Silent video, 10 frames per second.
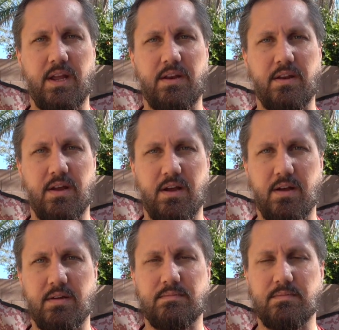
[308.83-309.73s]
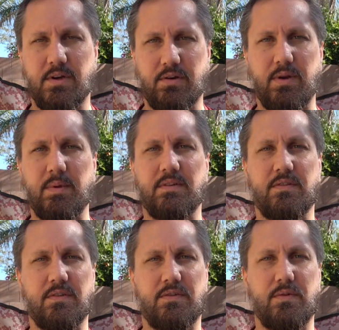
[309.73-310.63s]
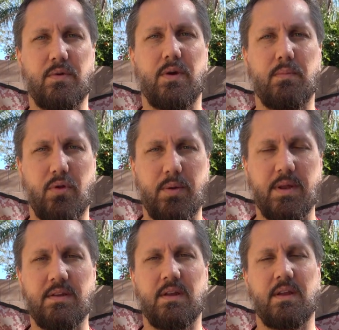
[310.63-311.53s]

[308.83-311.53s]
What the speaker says: and agreement to employment.